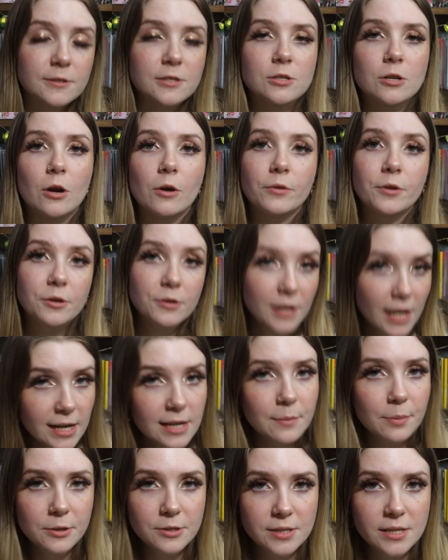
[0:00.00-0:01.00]
So they're
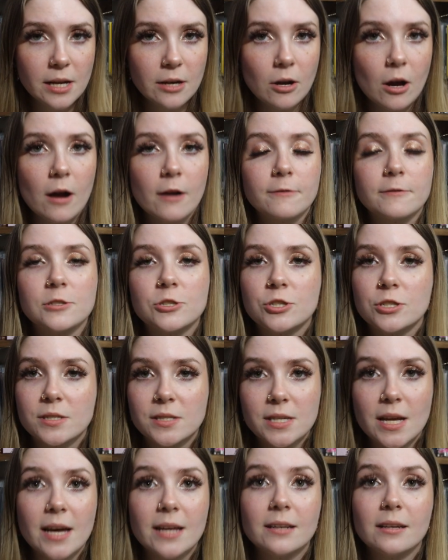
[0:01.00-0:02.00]
90% off. And she
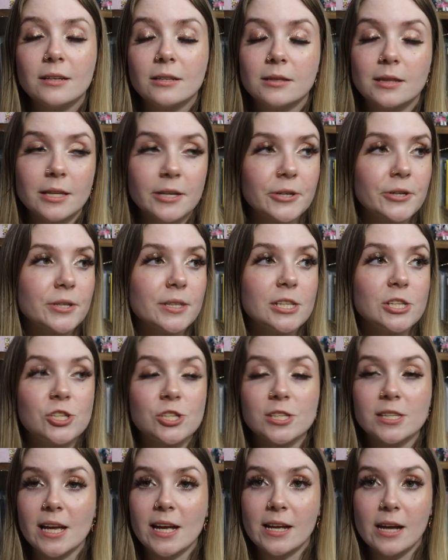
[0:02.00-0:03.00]
said, literally,
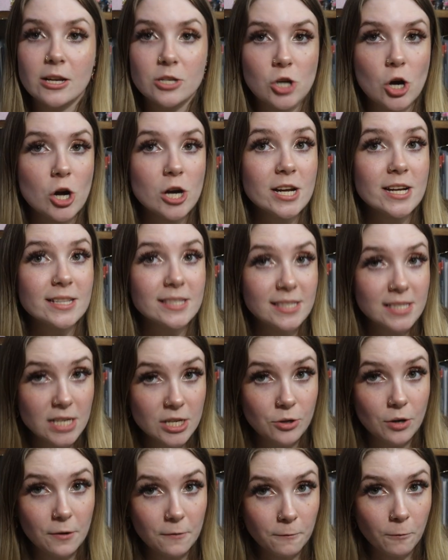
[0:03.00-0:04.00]
she's like, Target
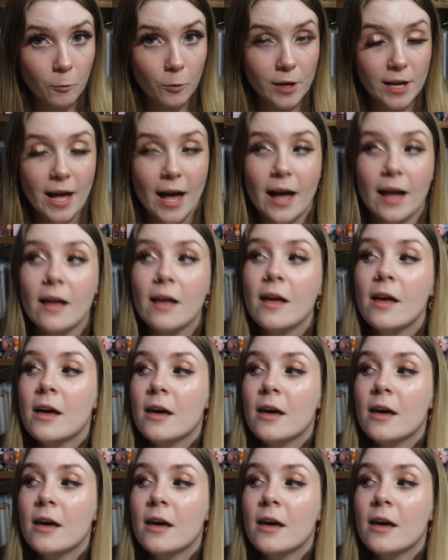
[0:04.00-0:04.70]
secret for you.